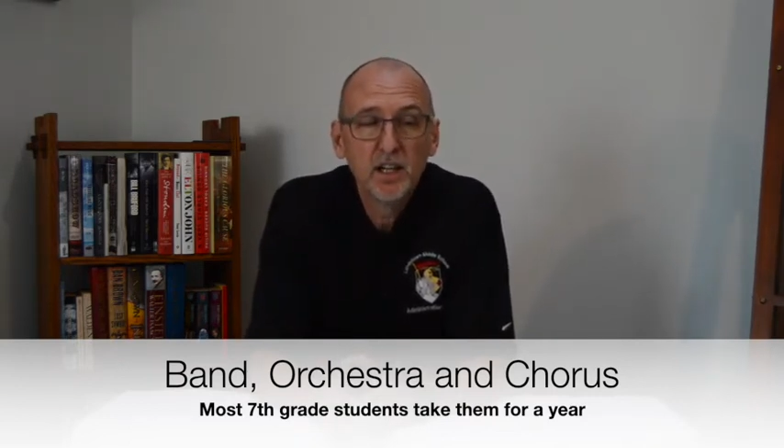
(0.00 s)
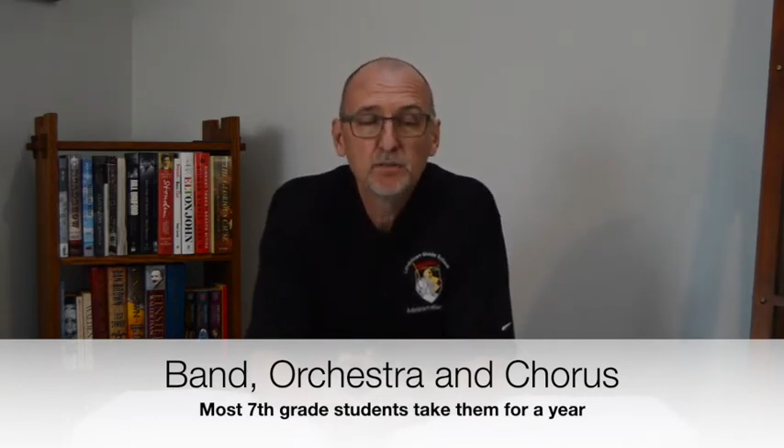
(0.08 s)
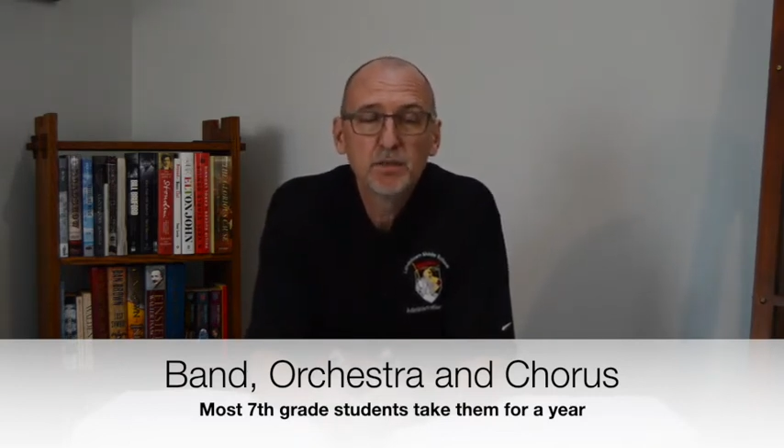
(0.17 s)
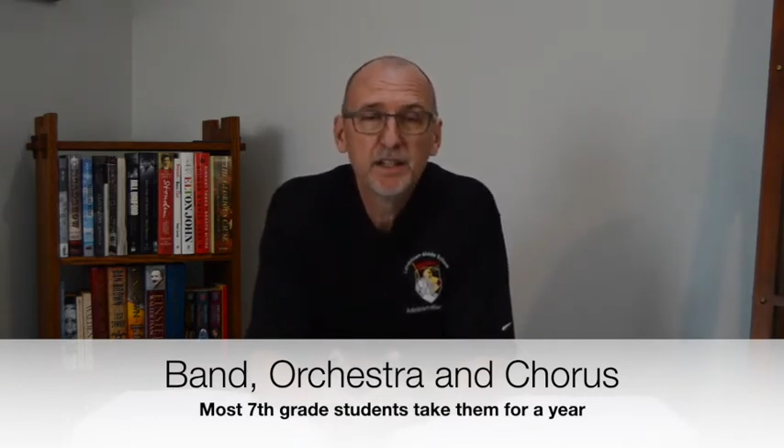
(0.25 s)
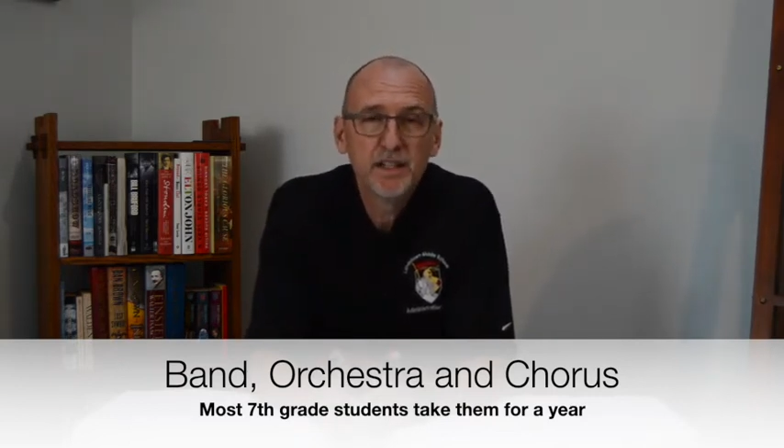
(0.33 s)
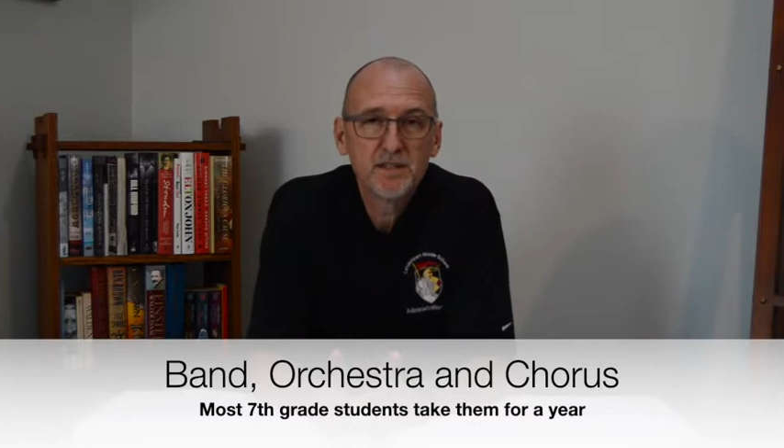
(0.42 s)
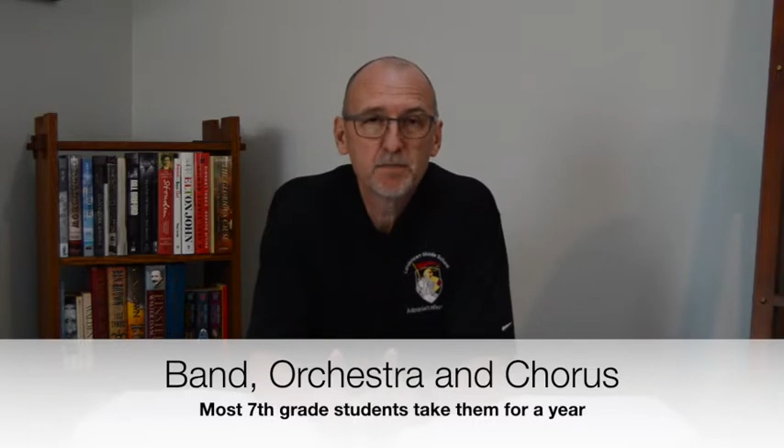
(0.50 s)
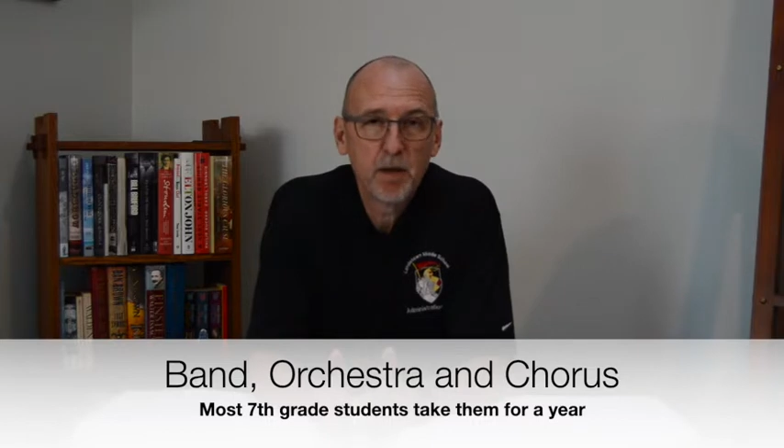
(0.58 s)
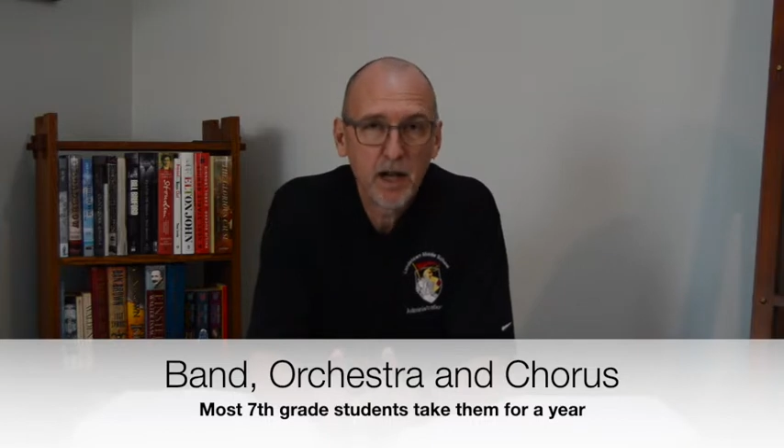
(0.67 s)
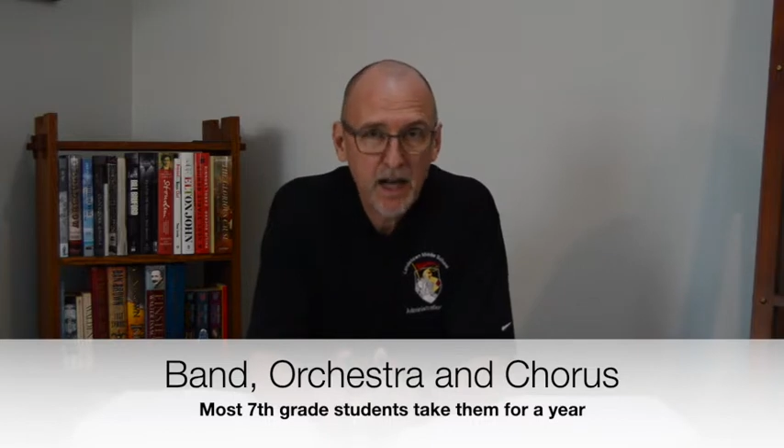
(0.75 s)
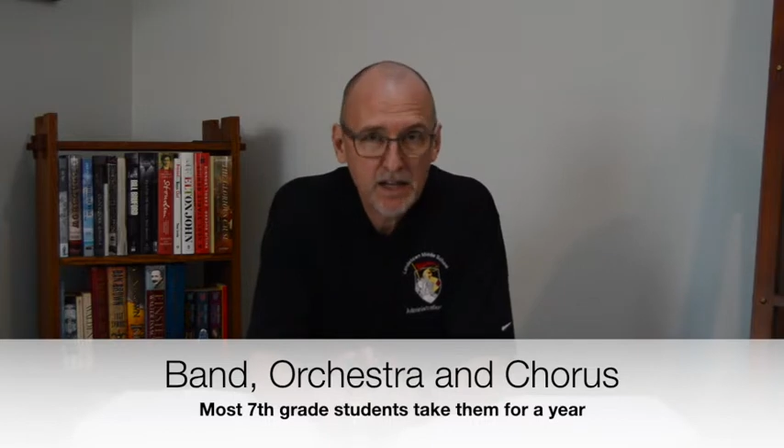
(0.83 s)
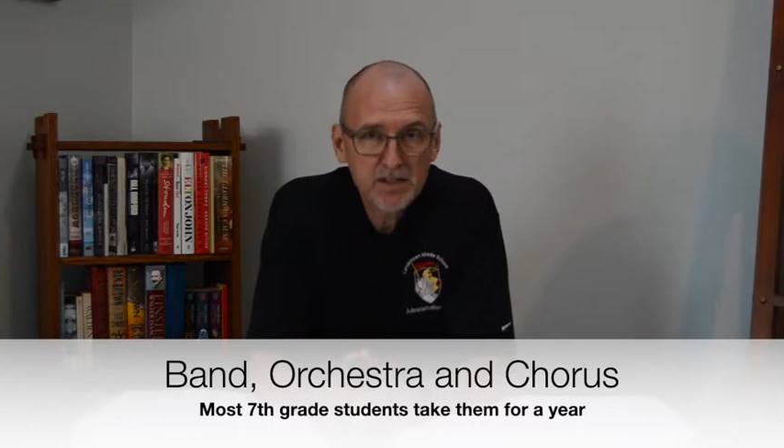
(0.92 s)
but it is
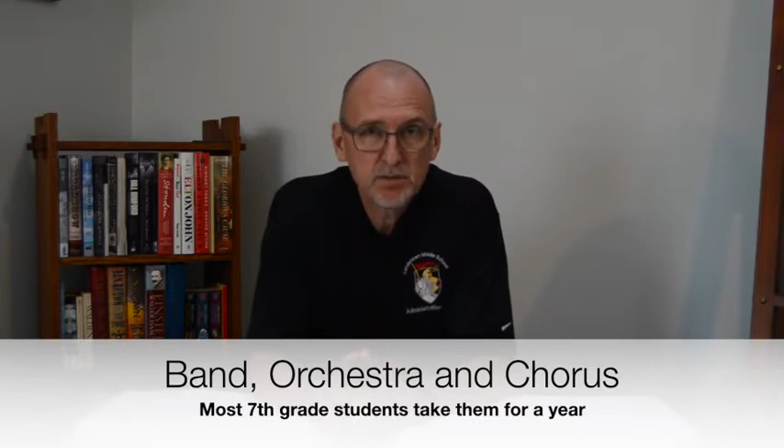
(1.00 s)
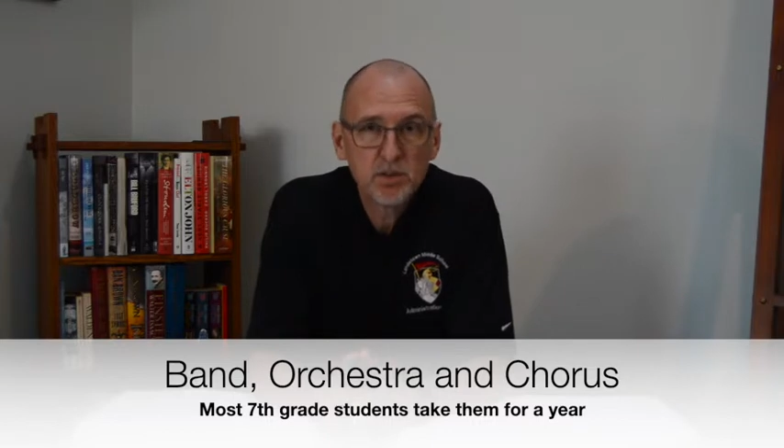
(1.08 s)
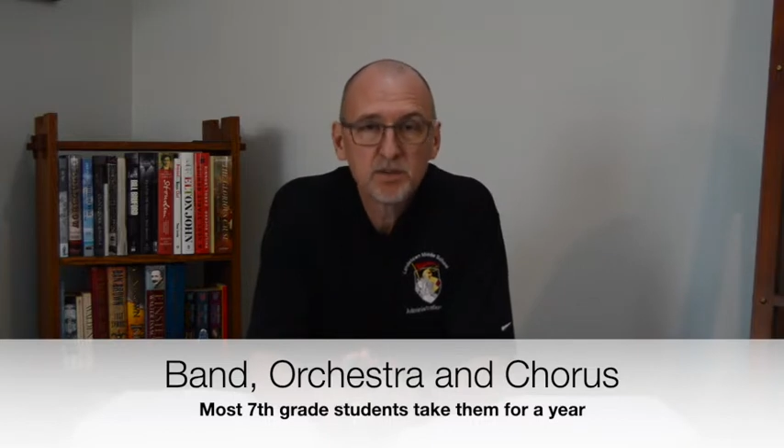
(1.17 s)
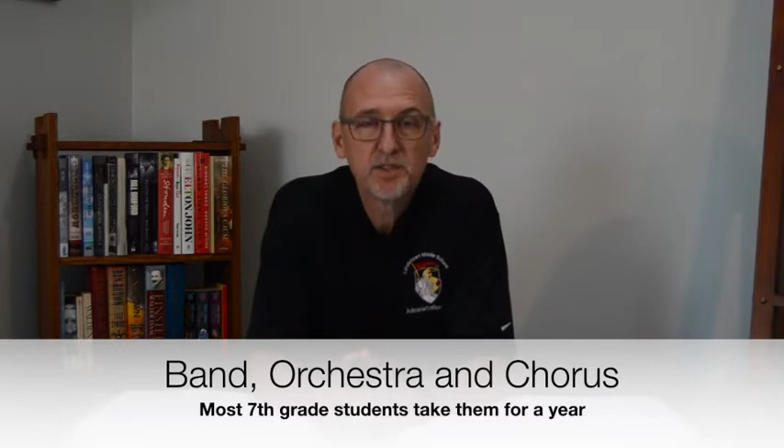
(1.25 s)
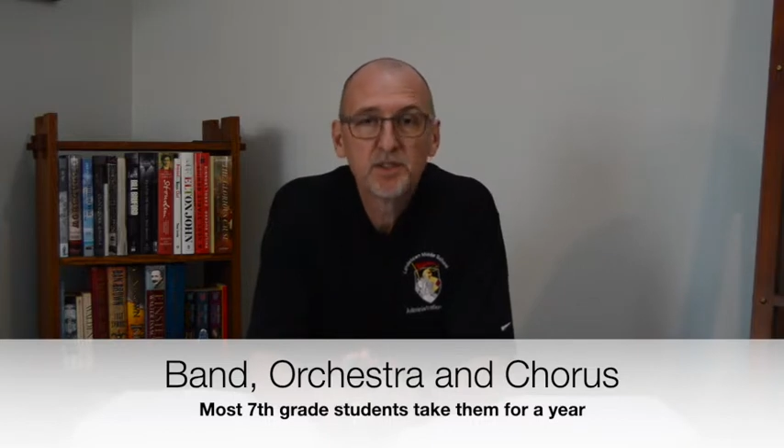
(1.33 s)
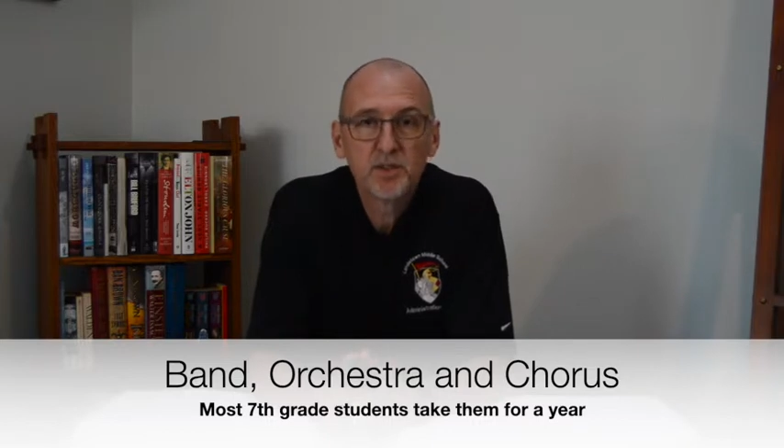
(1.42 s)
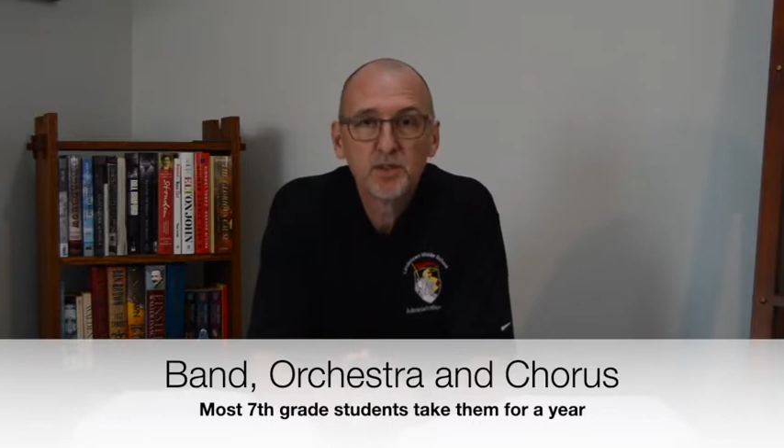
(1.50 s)
possible for you